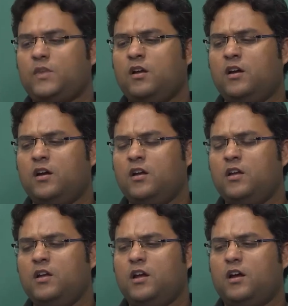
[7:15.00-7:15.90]

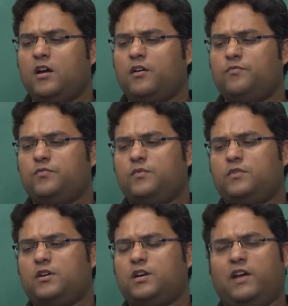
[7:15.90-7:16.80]

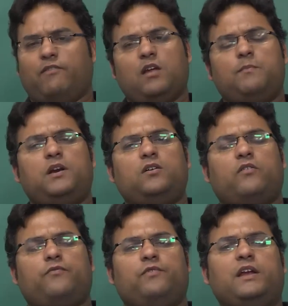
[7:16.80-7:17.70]
the development
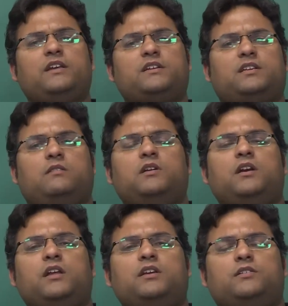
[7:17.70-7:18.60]
of various
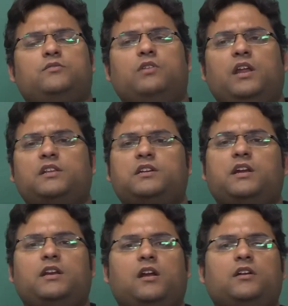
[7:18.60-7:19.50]
abilities to nature
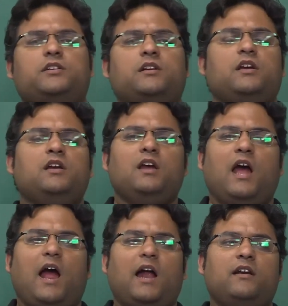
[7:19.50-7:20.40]
and nurture,
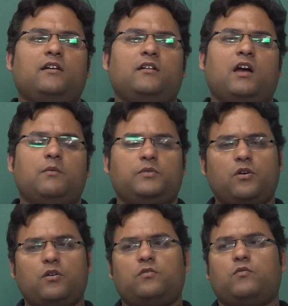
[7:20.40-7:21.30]
and I'm
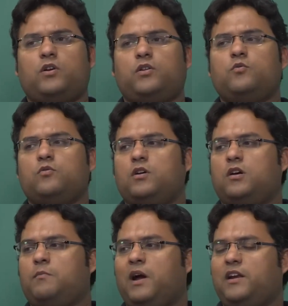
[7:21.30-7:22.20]
sure what you
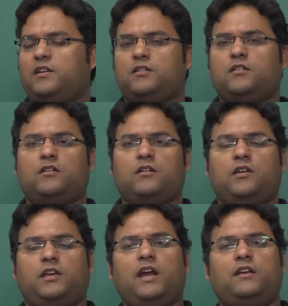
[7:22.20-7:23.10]
might
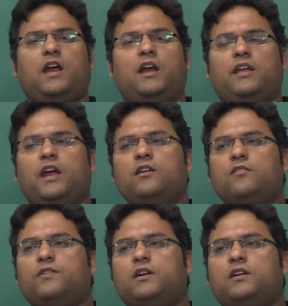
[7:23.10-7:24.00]
get at the end
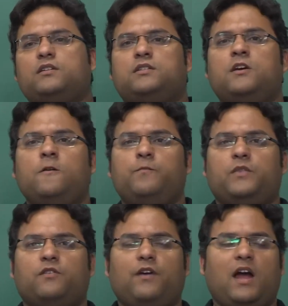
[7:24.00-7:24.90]
of it is
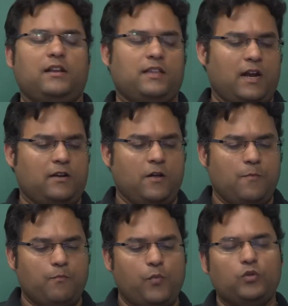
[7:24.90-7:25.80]
the fact that
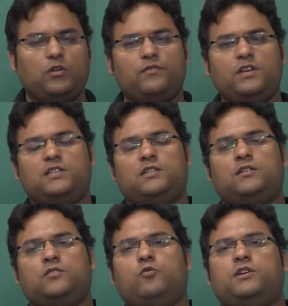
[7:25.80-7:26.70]
both of these
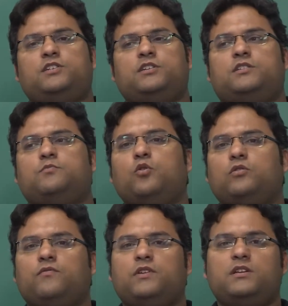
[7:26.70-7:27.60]
questions, both
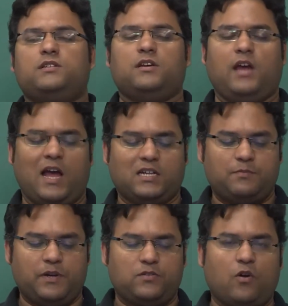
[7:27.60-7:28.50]
of these
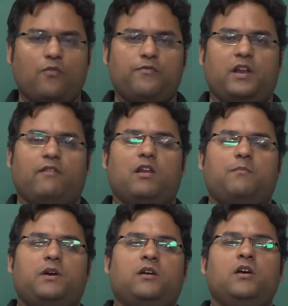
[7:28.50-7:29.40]
aspects of
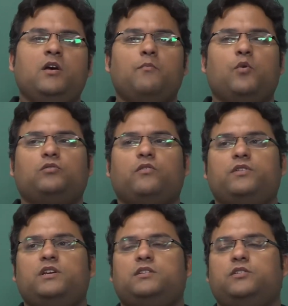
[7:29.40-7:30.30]
development, both of
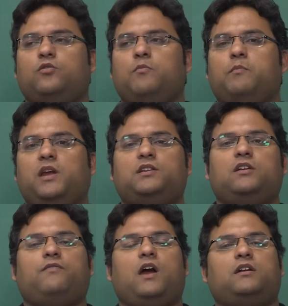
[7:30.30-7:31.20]
these major
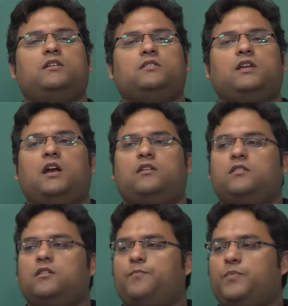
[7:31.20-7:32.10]
factors that
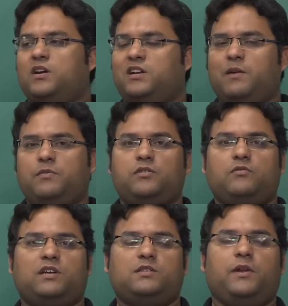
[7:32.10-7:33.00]
attempt to
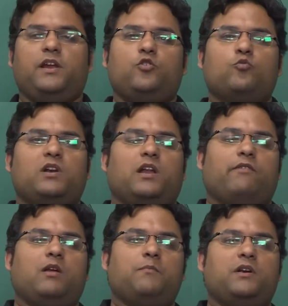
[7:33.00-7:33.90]
explain human
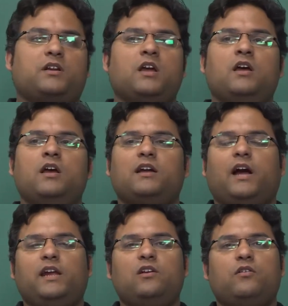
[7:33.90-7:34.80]
development
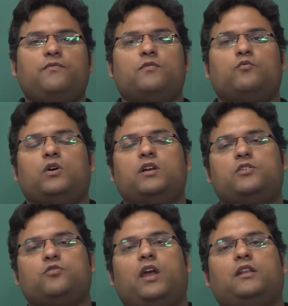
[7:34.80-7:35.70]
kind of work
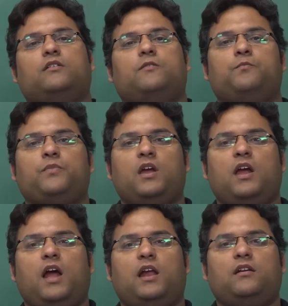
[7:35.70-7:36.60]
together.
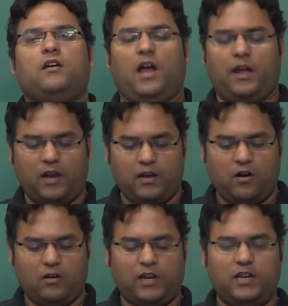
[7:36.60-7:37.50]
And I'll
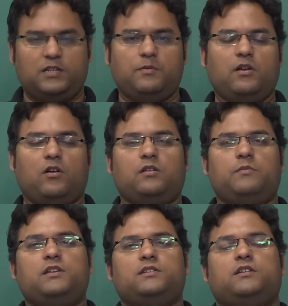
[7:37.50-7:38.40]
not really spill all the
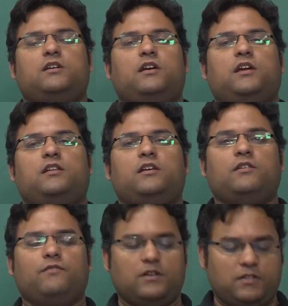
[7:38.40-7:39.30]
beans in
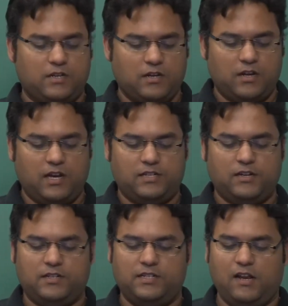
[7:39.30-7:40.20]
the first lecture
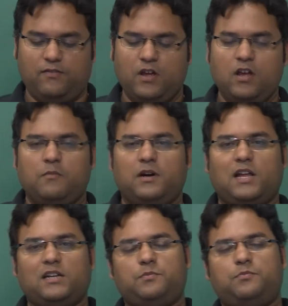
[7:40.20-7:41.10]
itself, but
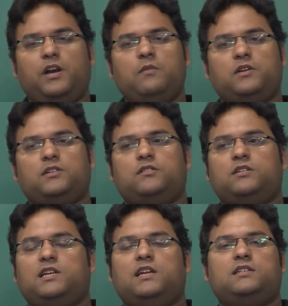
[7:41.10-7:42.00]
that's pretty much the
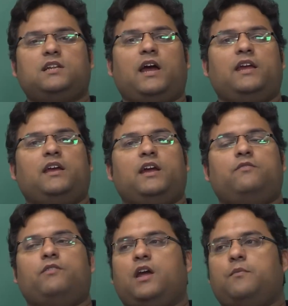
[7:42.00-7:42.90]
sense I get
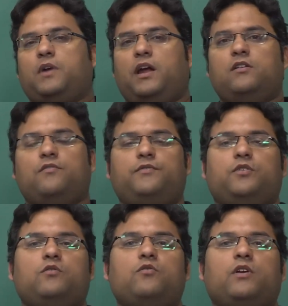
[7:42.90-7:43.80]
when I'm kind of
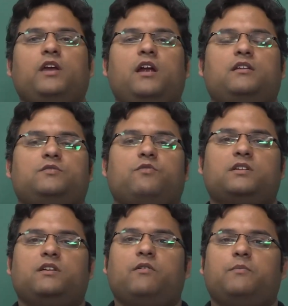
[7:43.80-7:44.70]
looking at this vast
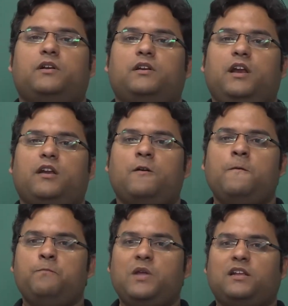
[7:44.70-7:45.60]
developmental data,
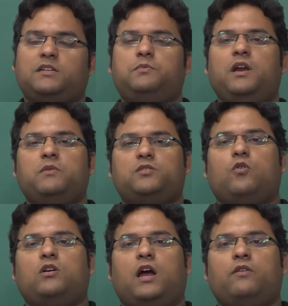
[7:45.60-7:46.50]
and that's pretty much
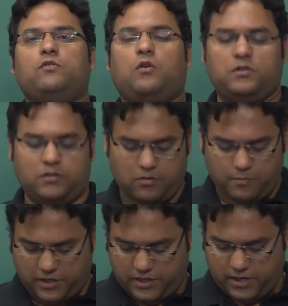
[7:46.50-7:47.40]
what I would also
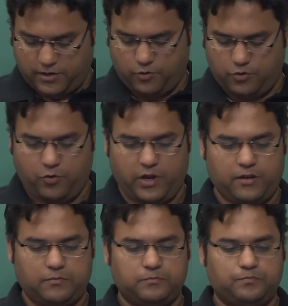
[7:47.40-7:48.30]
appreciate you doing.
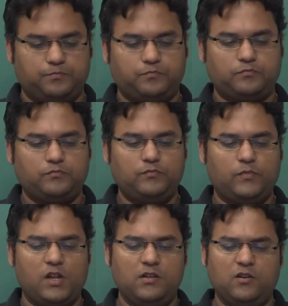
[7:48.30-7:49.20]

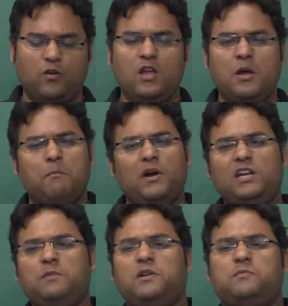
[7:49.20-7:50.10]
So
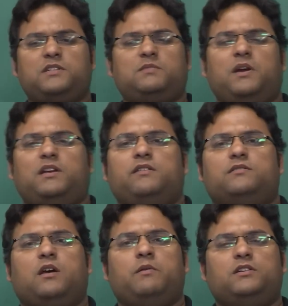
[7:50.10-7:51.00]
multiple perspectives,
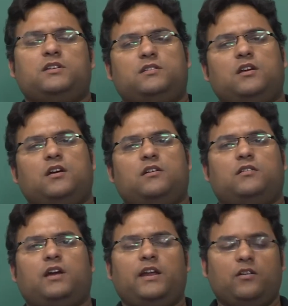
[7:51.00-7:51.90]
I mean just
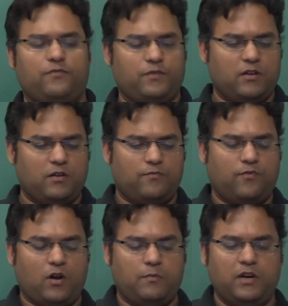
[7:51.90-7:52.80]
kind of
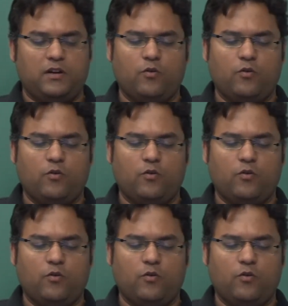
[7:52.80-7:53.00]
for a minute